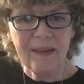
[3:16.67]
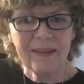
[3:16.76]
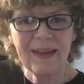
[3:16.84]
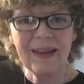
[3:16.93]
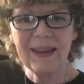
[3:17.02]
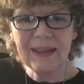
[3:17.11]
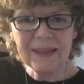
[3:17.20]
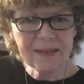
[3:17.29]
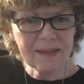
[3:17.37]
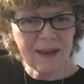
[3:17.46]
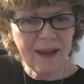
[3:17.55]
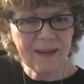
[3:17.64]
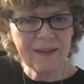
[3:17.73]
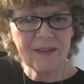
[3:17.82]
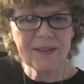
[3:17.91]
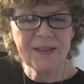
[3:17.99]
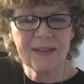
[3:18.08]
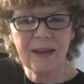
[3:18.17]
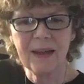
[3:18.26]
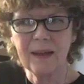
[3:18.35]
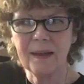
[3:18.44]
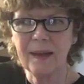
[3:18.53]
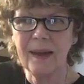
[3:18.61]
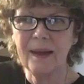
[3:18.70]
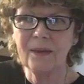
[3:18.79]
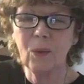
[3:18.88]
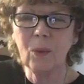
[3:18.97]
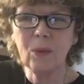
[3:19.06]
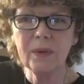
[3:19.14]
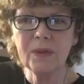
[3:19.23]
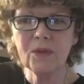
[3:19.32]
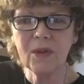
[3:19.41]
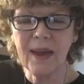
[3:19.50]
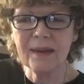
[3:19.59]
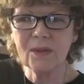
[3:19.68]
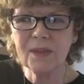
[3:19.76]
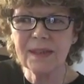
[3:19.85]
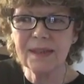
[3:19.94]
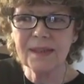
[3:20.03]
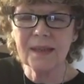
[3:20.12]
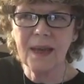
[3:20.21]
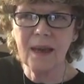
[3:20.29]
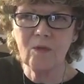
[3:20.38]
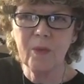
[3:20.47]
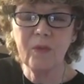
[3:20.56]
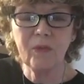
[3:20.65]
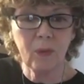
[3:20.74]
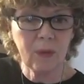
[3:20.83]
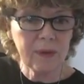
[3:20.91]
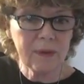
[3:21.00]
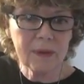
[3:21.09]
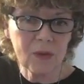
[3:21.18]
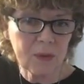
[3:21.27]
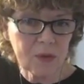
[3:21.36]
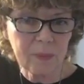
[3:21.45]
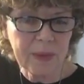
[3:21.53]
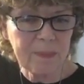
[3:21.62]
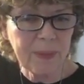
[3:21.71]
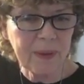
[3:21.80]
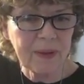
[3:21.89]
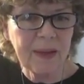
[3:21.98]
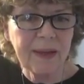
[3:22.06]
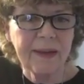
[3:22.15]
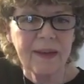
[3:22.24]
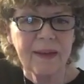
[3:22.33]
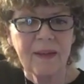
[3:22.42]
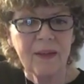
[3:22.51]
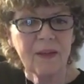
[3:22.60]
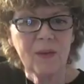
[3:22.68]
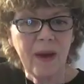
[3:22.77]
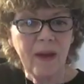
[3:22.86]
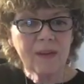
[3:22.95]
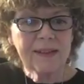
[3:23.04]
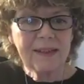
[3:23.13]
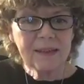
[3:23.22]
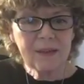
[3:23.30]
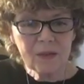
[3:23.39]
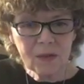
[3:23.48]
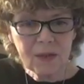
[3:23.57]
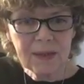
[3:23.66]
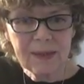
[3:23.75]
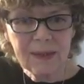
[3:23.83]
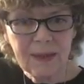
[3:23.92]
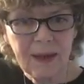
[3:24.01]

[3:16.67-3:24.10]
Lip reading: the exiles, and all the tragedies that have befallen the Jewish people throughout history.